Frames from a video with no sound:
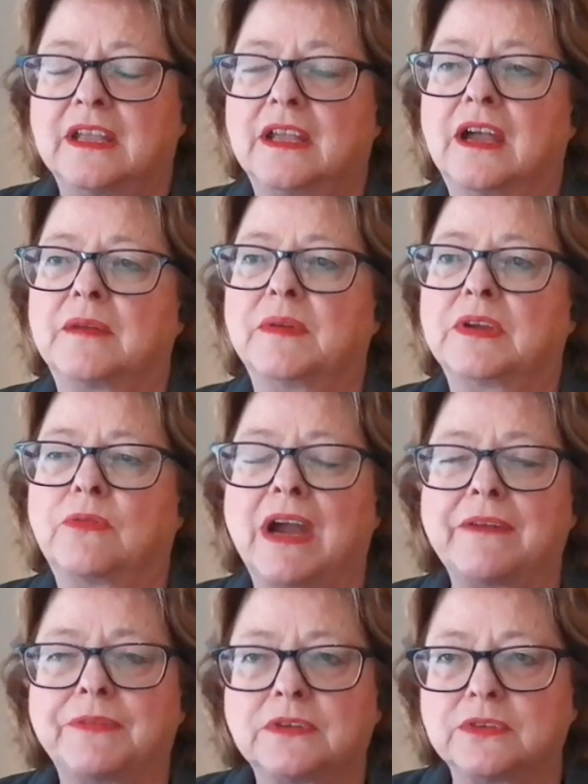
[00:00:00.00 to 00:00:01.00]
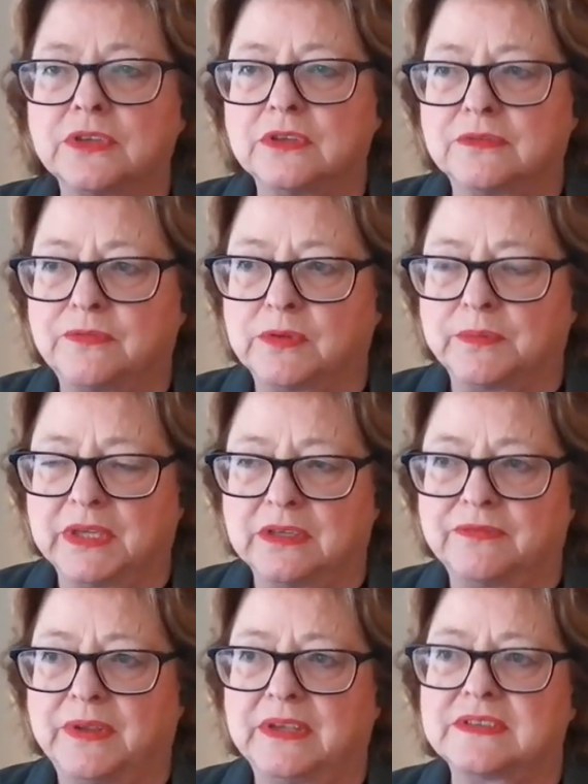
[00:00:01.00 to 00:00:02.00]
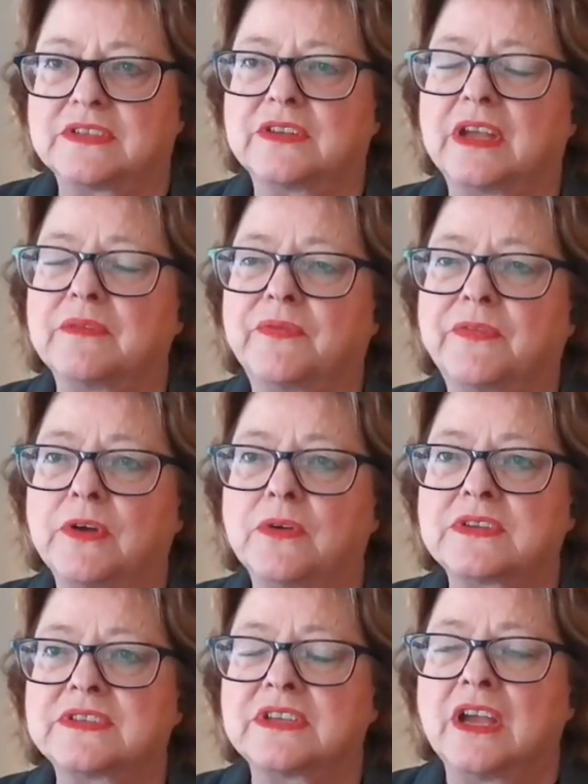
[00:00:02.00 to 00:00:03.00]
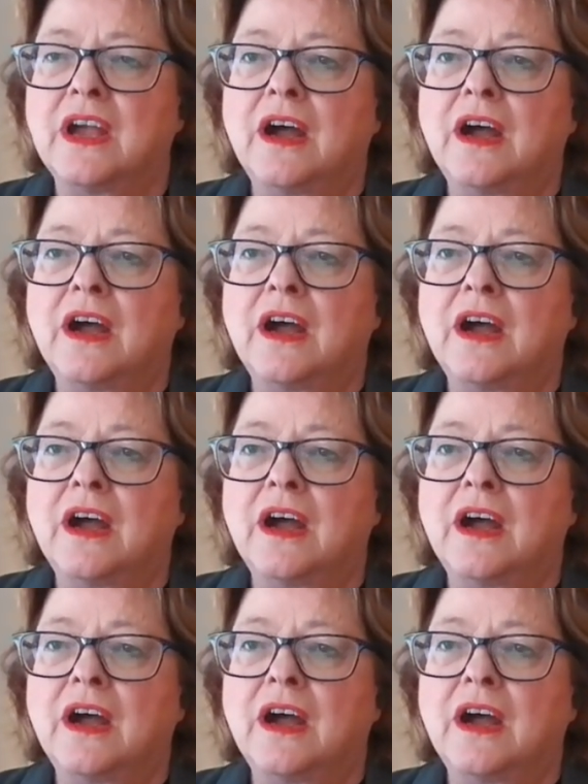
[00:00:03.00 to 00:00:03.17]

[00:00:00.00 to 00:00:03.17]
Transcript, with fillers: Um, graphical uniform interface so that folks